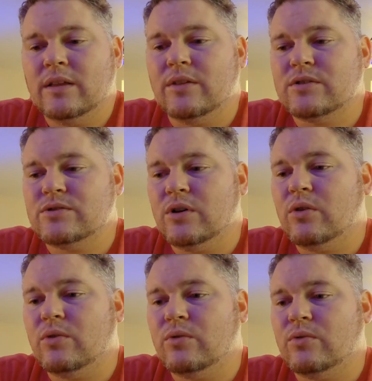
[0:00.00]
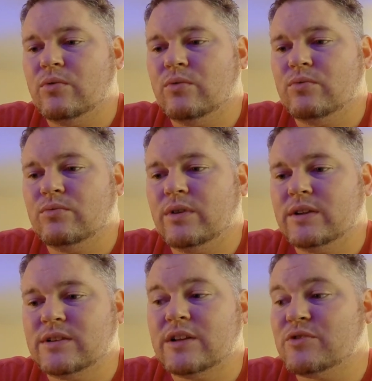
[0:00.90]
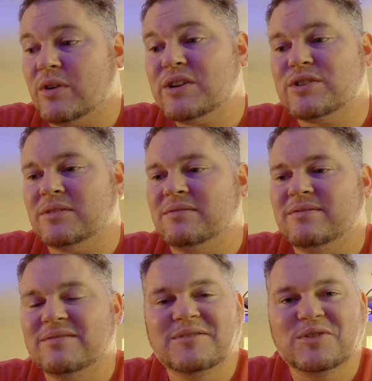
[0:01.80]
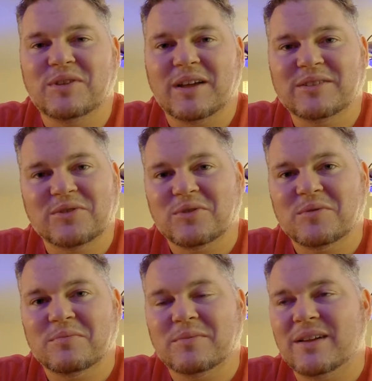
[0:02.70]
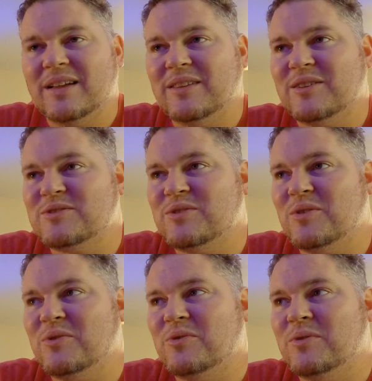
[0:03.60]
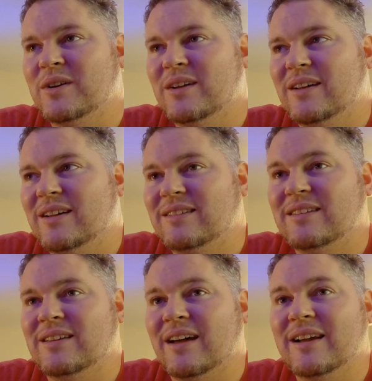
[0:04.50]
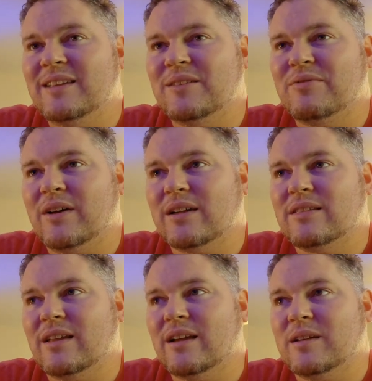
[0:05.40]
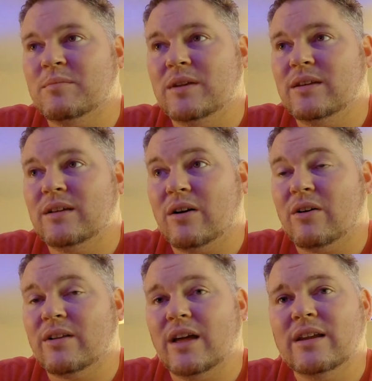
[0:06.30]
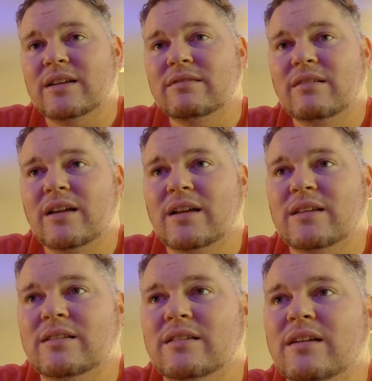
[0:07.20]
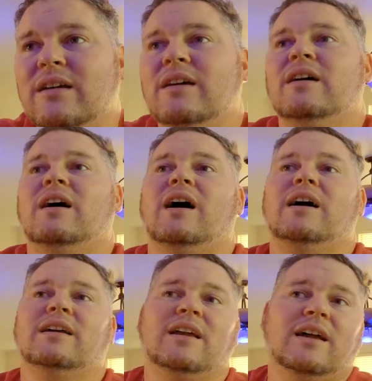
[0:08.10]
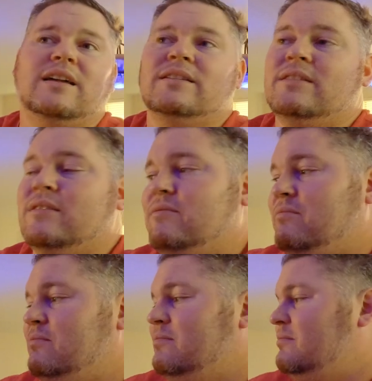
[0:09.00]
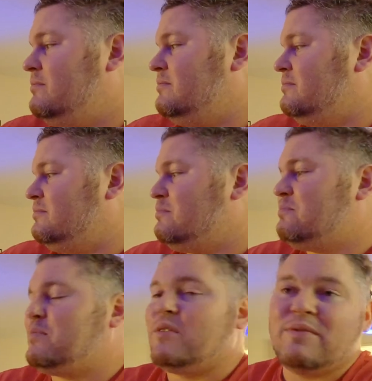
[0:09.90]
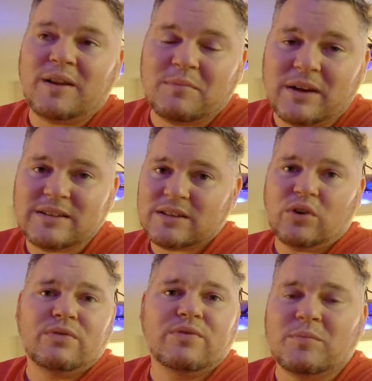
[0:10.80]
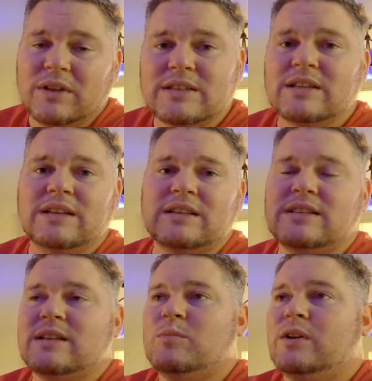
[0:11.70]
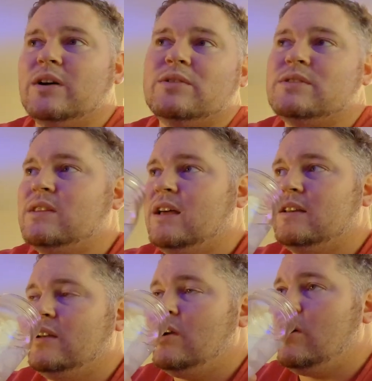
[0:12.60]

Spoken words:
There's no exaggeration to that term, and there's no denying the fact that I can be hard-headed, and I can prevent myself from listening to someone else that